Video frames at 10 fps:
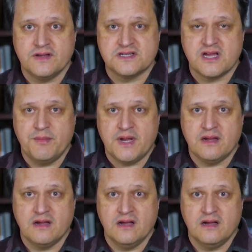things
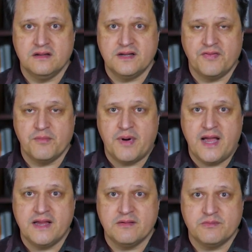coming down the
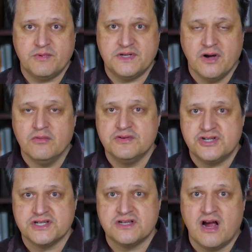pike. We don't
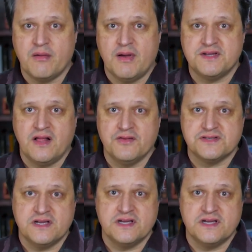just talk about Telos